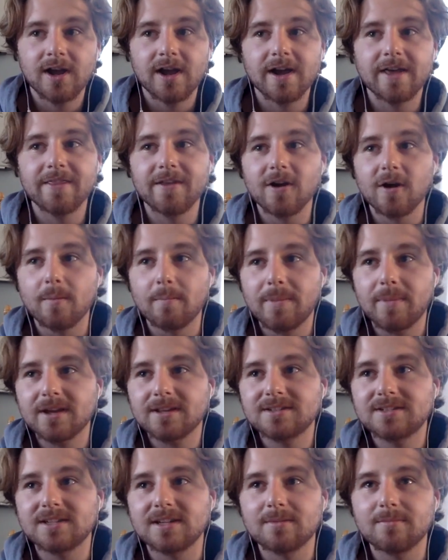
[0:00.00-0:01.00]
and they're a
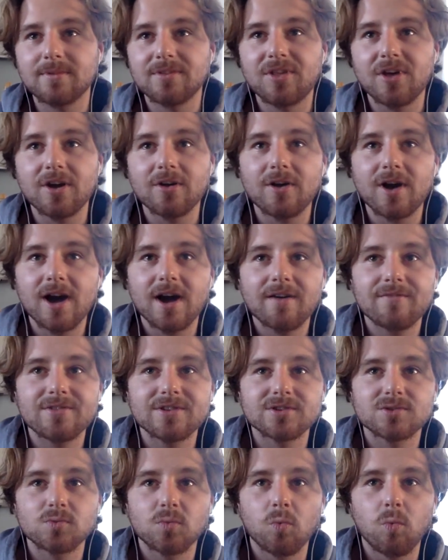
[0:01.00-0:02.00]
big team, but they don't have
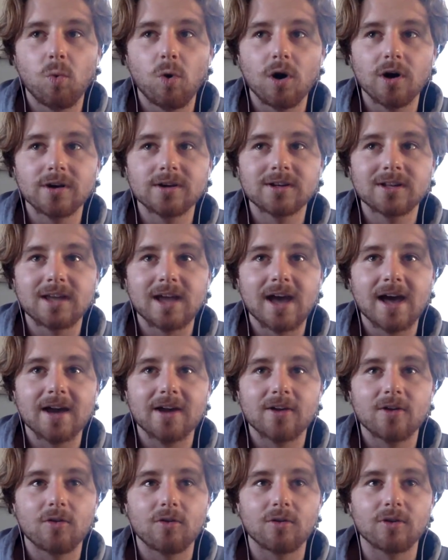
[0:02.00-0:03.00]
this one
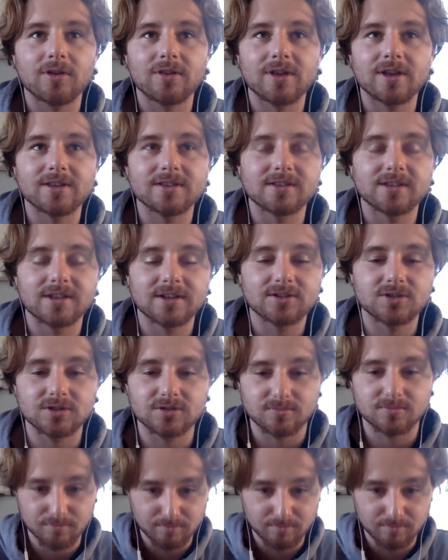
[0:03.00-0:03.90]
category that like just